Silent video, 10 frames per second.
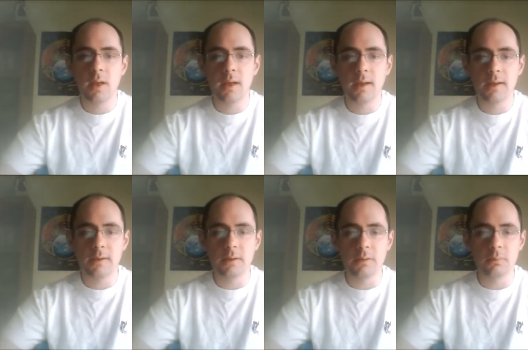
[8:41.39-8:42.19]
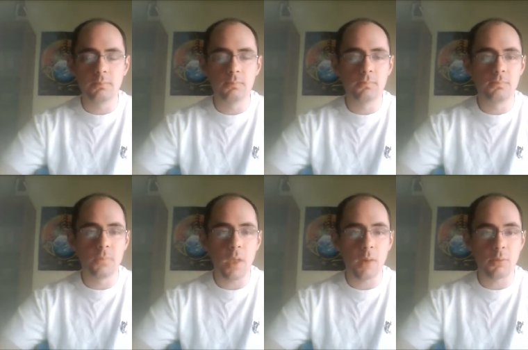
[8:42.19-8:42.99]

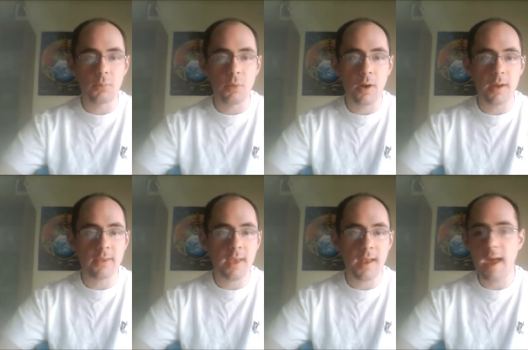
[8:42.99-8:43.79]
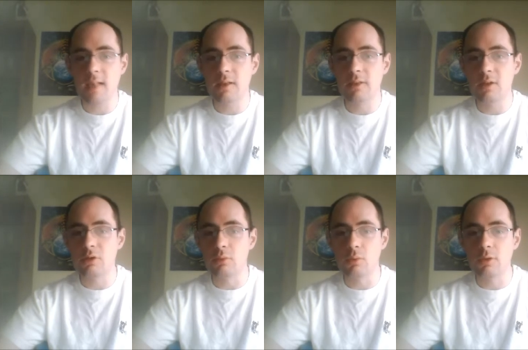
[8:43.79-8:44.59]
I'm surprised that
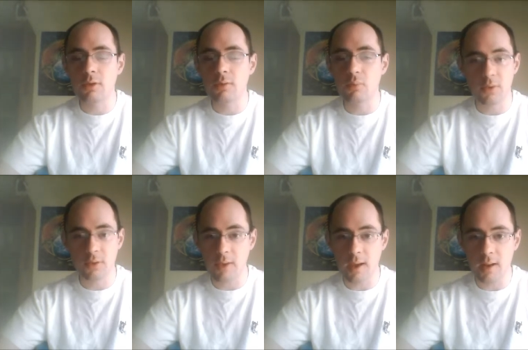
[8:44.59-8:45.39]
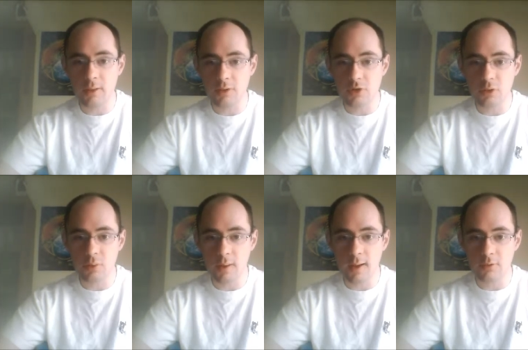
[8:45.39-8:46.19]
Alexander Rusev was not on the
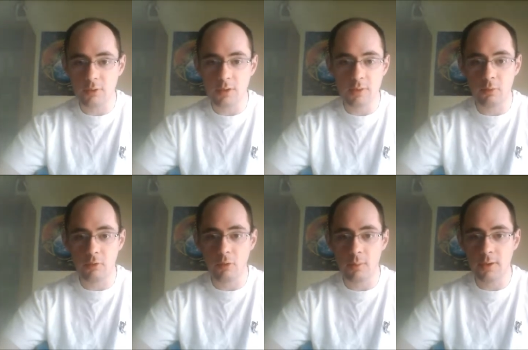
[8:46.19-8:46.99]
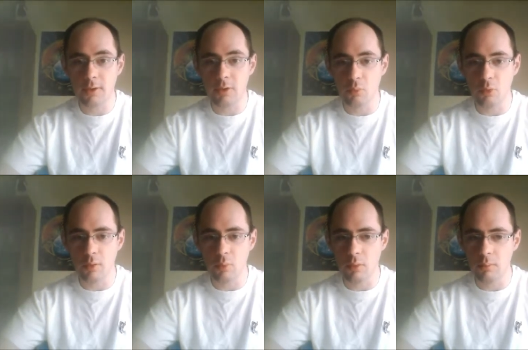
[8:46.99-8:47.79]
show after his performance at the
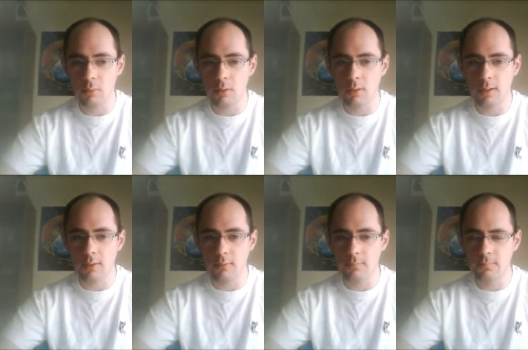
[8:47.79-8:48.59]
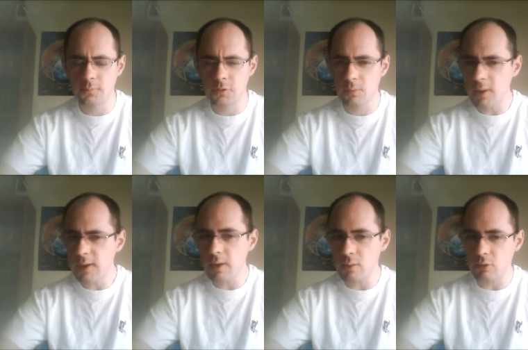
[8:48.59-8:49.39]
Royal Rumble. To me,
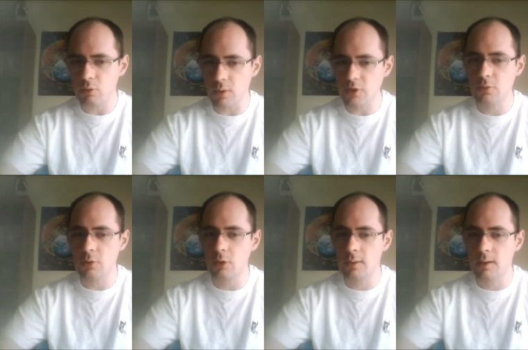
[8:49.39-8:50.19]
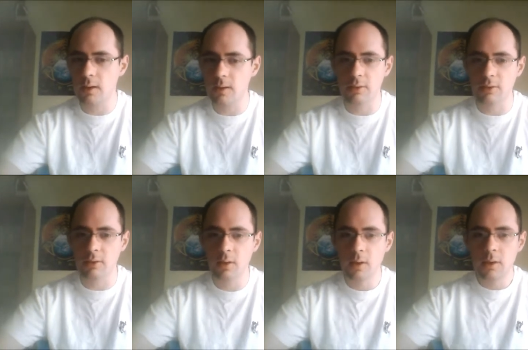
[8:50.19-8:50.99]
that was questionable
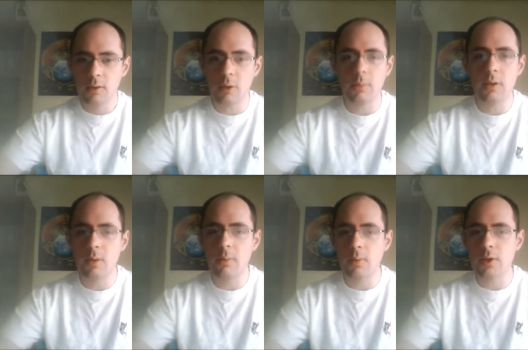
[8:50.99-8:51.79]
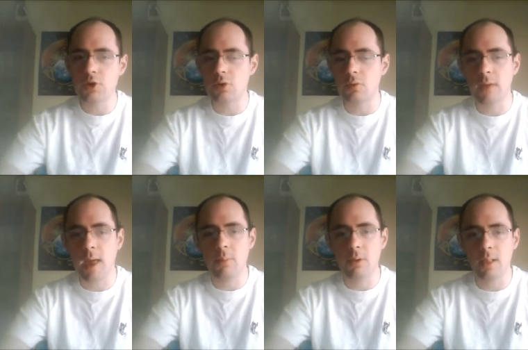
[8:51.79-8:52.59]
because WWE should have
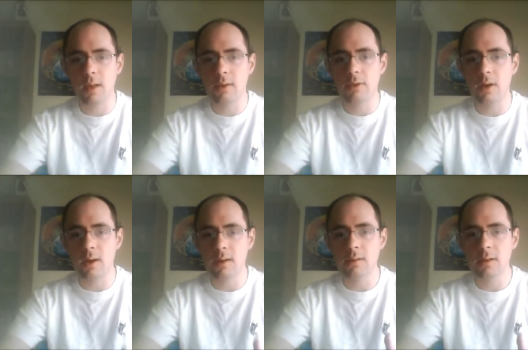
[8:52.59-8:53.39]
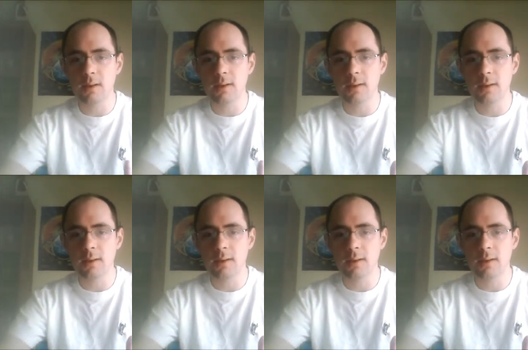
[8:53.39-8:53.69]
capitalized on